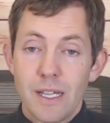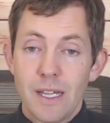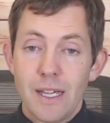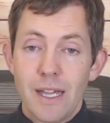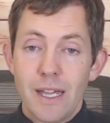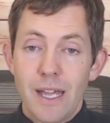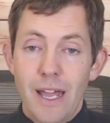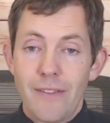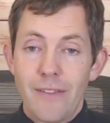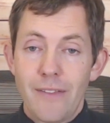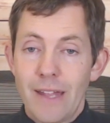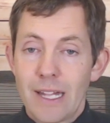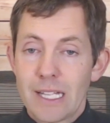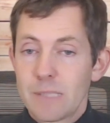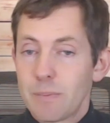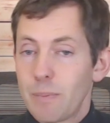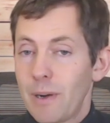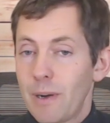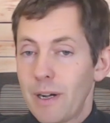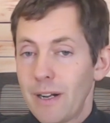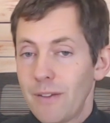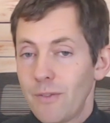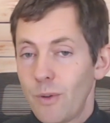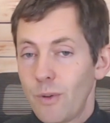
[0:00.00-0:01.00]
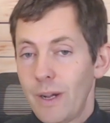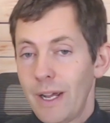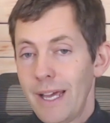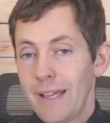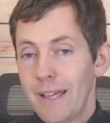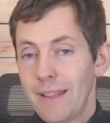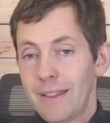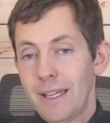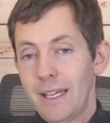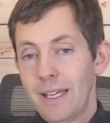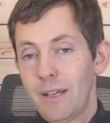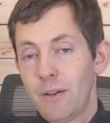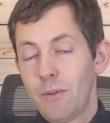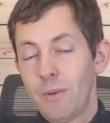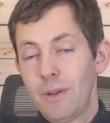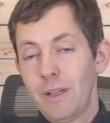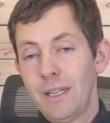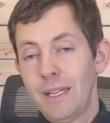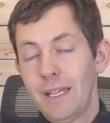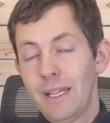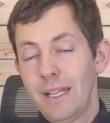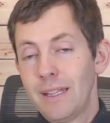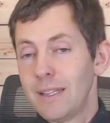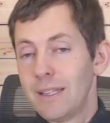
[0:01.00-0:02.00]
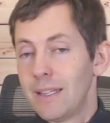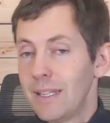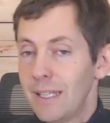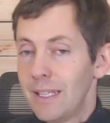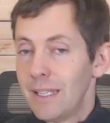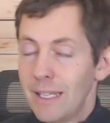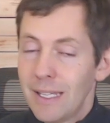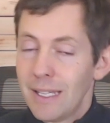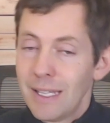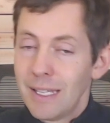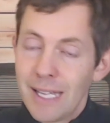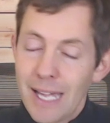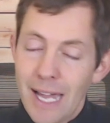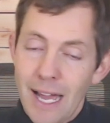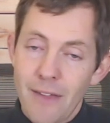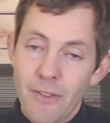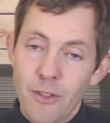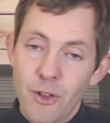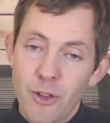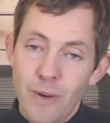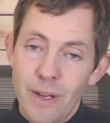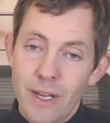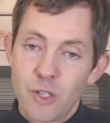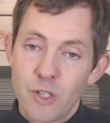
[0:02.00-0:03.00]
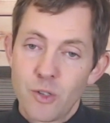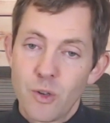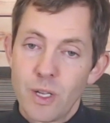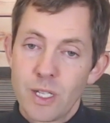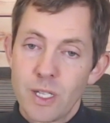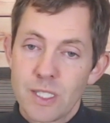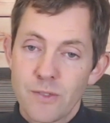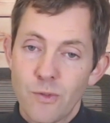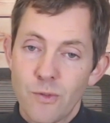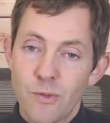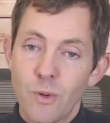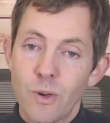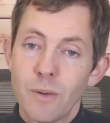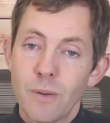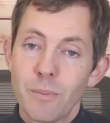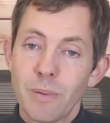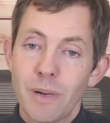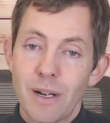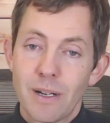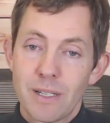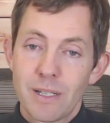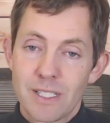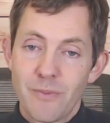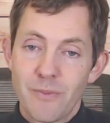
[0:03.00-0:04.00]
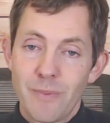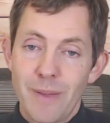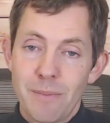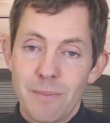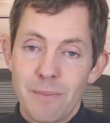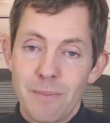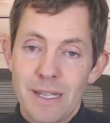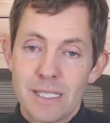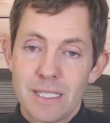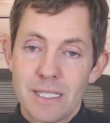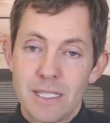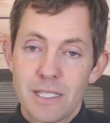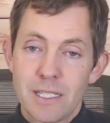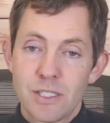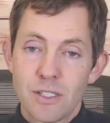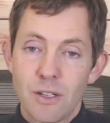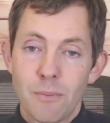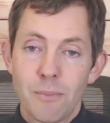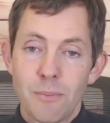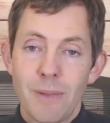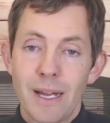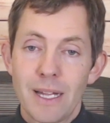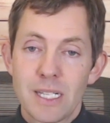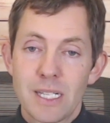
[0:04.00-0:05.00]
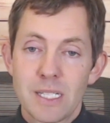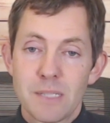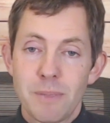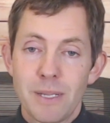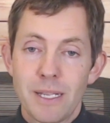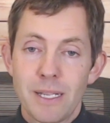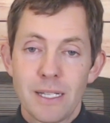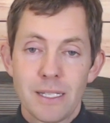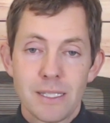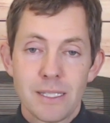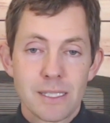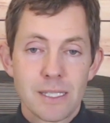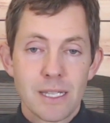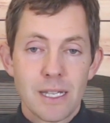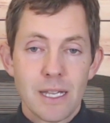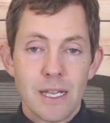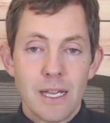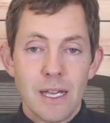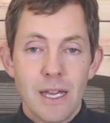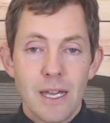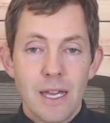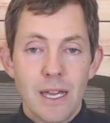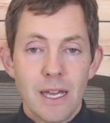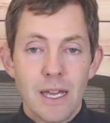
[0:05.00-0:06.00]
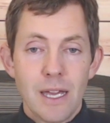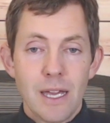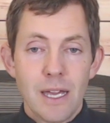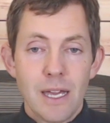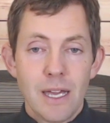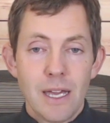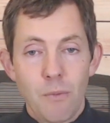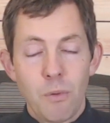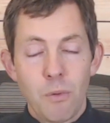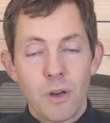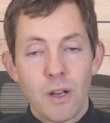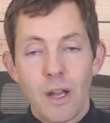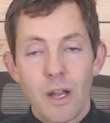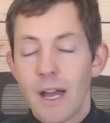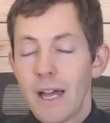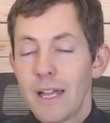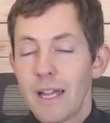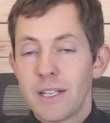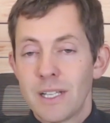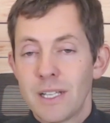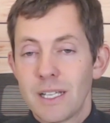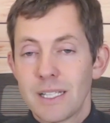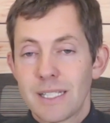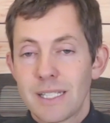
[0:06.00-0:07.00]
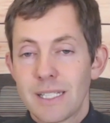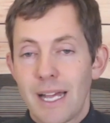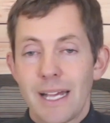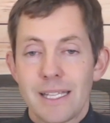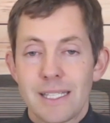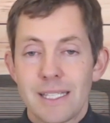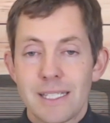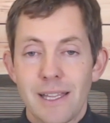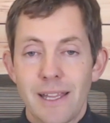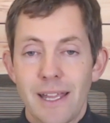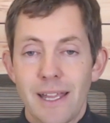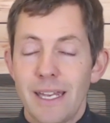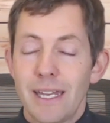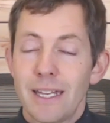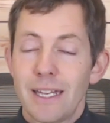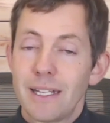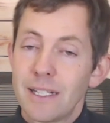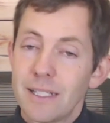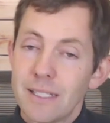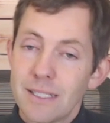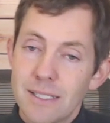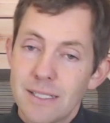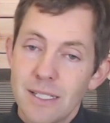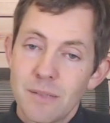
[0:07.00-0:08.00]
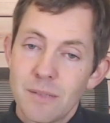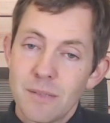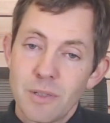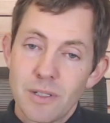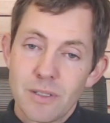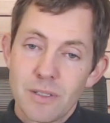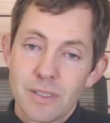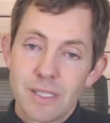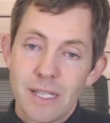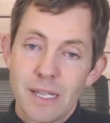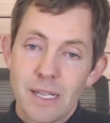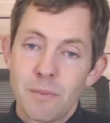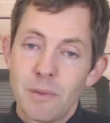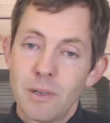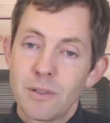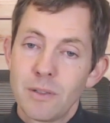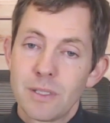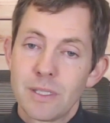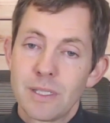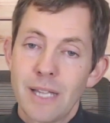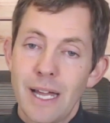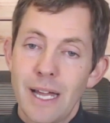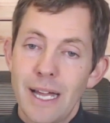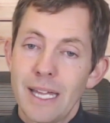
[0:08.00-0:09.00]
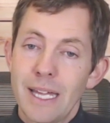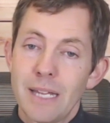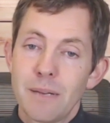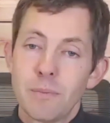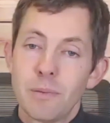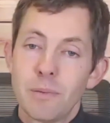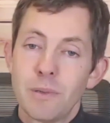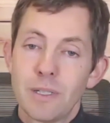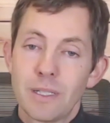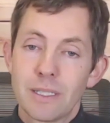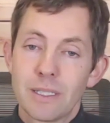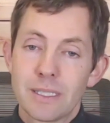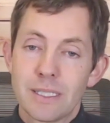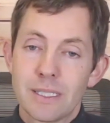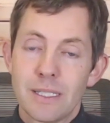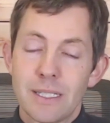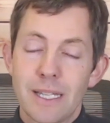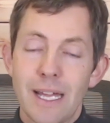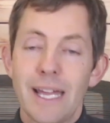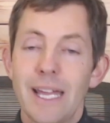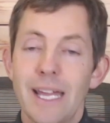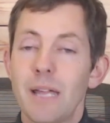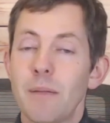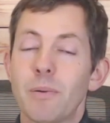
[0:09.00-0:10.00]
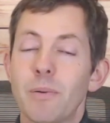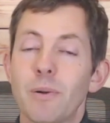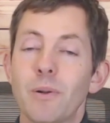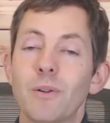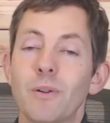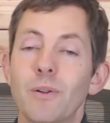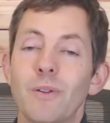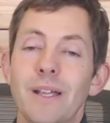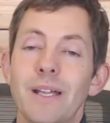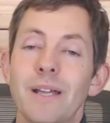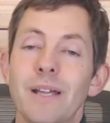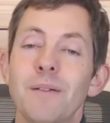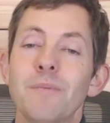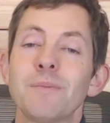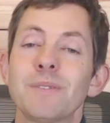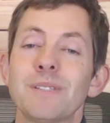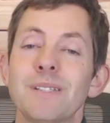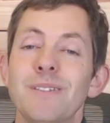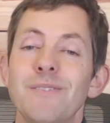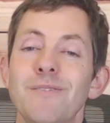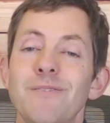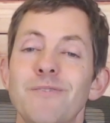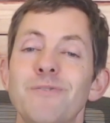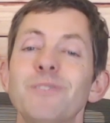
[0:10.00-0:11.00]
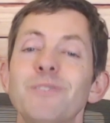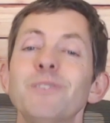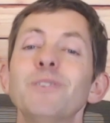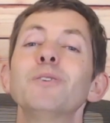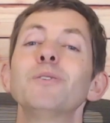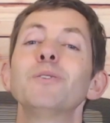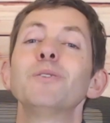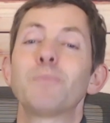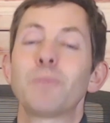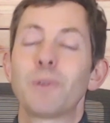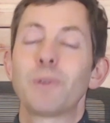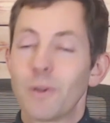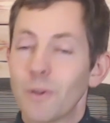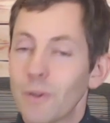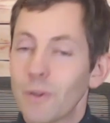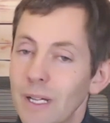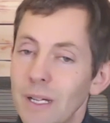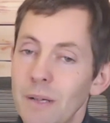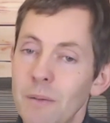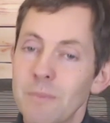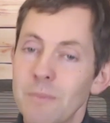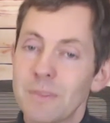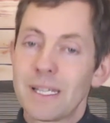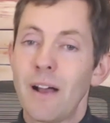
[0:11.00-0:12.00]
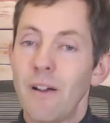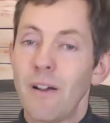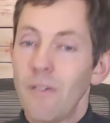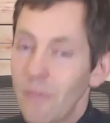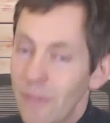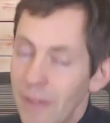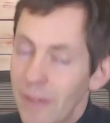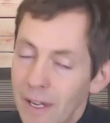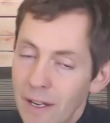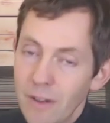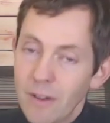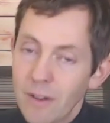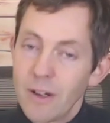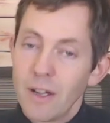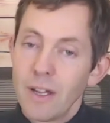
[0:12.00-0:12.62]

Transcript: And that's part of why I think we need the gather and transform parts of my message so much, because we're not just isolated consumers. And most diet books and diet programs and food programs out there